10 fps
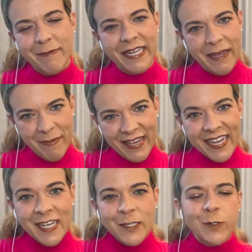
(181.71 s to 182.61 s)
Libby.
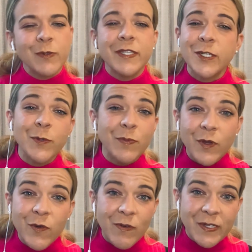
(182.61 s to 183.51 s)
So it was such a
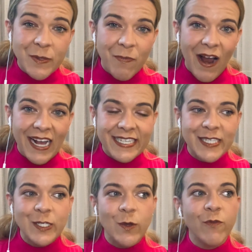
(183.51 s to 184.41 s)
beautiful surprise.
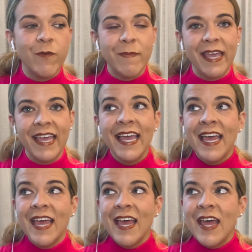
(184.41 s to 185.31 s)
And so for me,
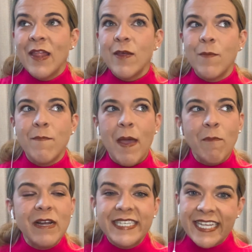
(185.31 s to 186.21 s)
the
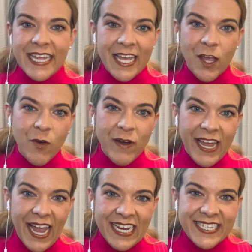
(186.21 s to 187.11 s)
memories that they can
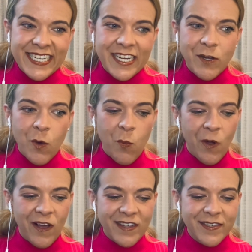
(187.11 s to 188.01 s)
create in your
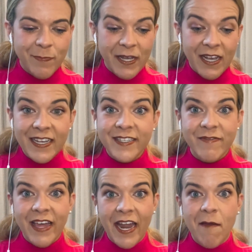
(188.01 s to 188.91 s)
world because of
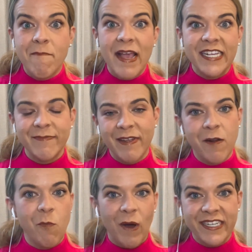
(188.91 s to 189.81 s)
that amazement
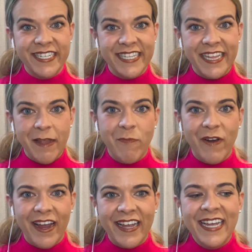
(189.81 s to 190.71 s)
and wonder that they
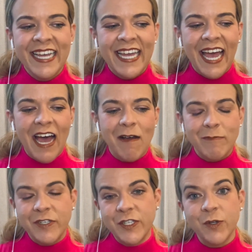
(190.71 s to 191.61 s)
bring um,
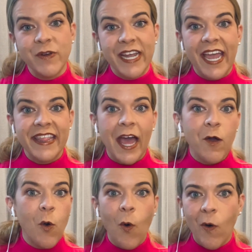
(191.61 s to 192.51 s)
just create that
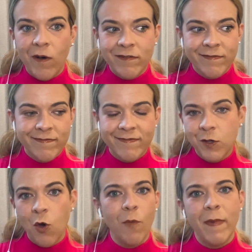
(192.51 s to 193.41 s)
core
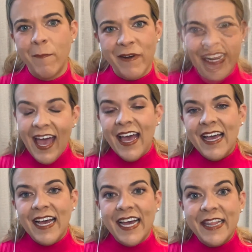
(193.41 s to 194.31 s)
core memory
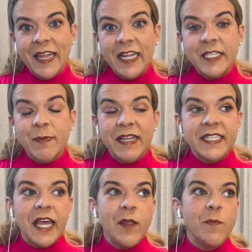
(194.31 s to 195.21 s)
and then there's been
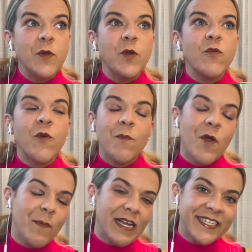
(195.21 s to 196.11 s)
this other beautiful
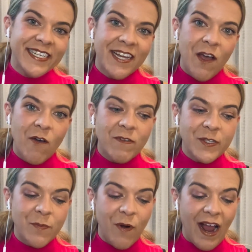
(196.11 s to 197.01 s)
moment of a
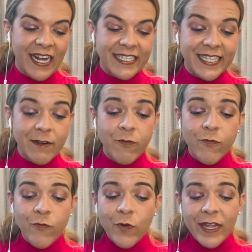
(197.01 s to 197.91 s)
surprise that
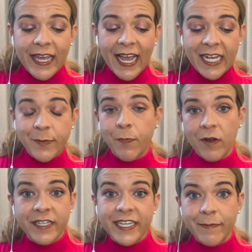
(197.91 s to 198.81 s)
fully has
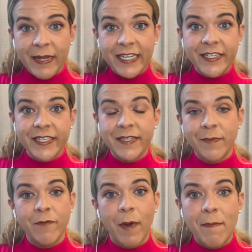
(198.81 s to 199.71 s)
bonded me to some
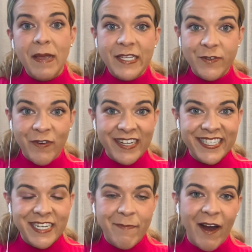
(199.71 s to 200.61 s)
of my best friends
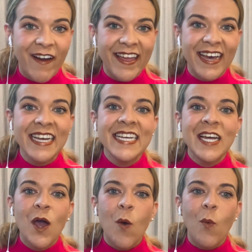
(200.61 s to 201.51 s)
in America,
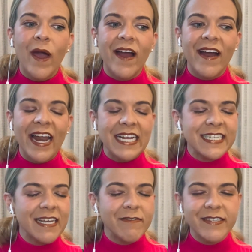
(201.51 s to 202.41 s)
where, and
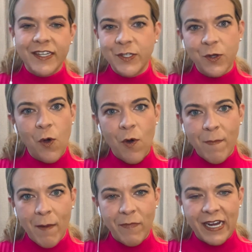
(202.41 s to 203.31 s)
it's left such a core
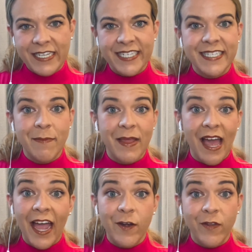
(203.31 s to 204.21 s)
memory and just something
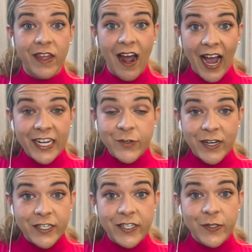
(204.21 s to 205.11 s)
I know that I
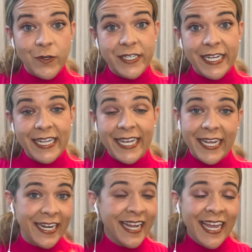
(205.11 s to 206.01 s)
treasure so dearly,
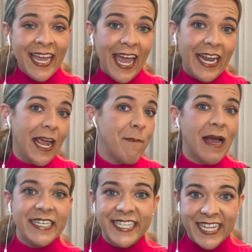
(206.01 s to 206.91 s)
and, and I
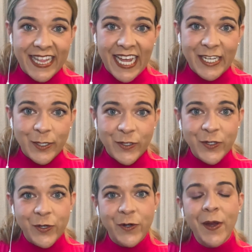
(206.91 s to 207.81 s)
imagine that they do
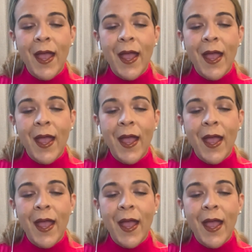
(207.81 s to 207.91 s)
too.